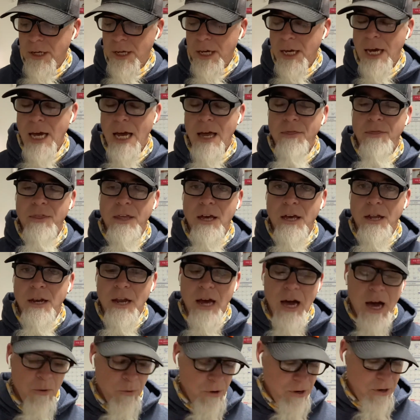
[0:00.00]
And then
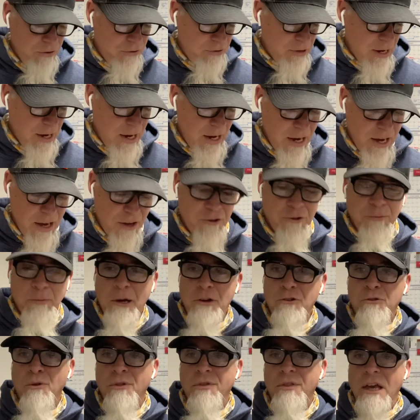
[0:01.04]
I want to say a
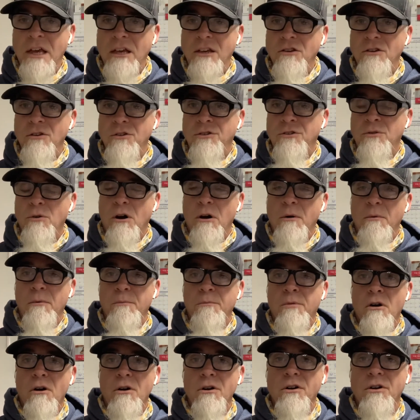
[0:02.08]
special thank you to our
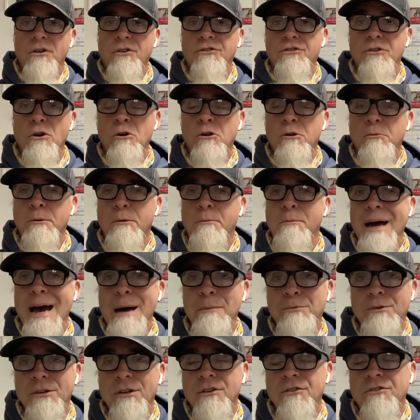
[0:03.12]
partners, Oklahoma
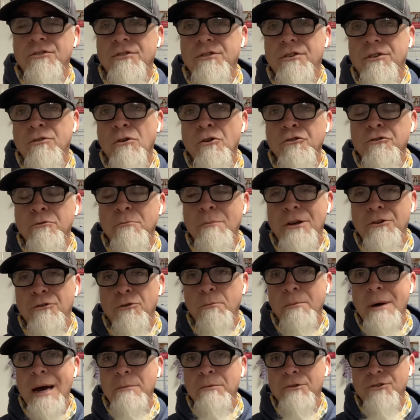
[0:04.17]
Baptist, Tulsa Metro
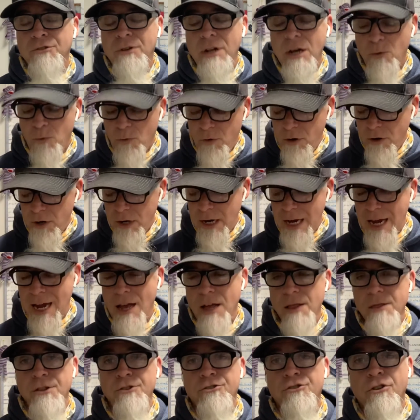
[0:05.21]
Baptist Network,
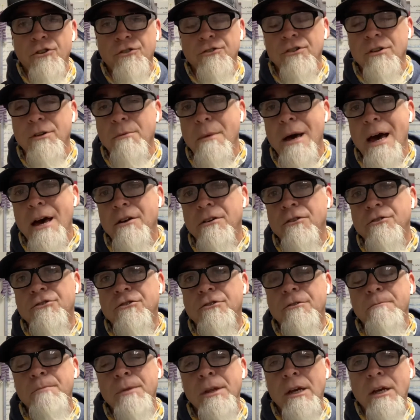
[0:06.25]
and the Church That
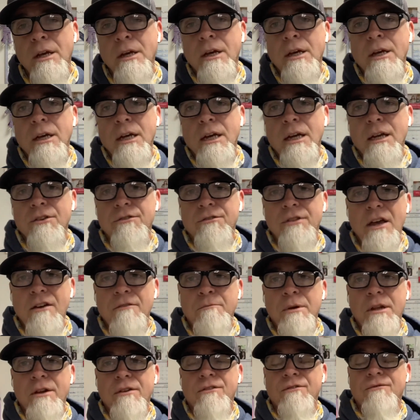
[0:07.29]
Matters. They've
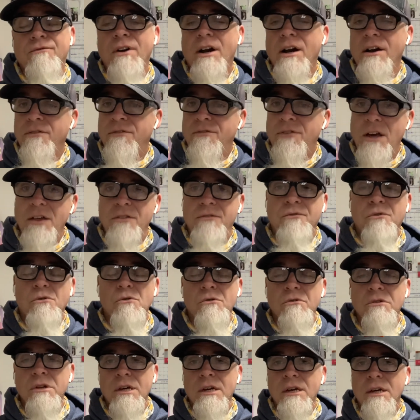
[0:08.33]
been very
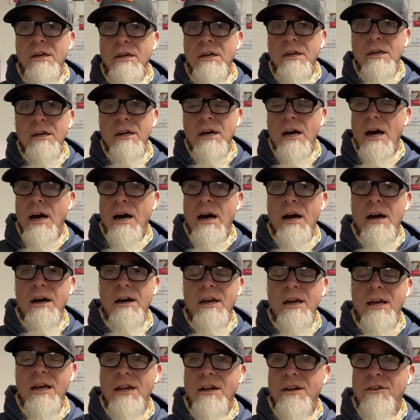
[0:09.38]
faithful
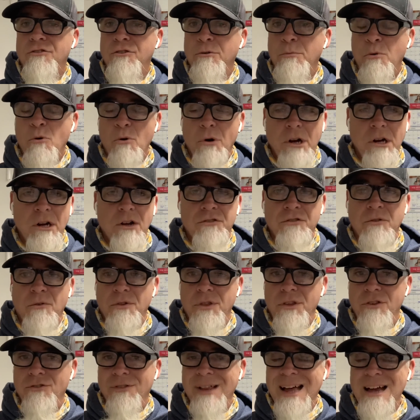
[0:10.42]
in supporting us over
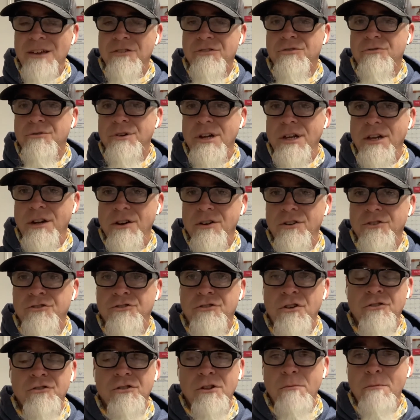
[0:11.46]
these last 3 years.
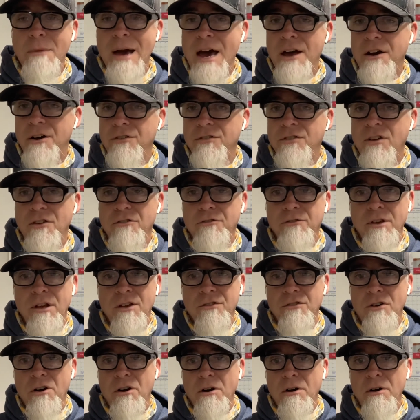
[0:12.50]
Church That Matters
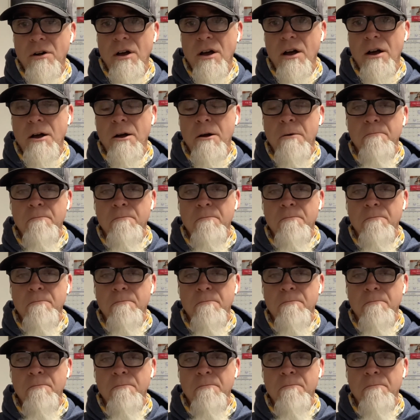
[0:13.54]
is our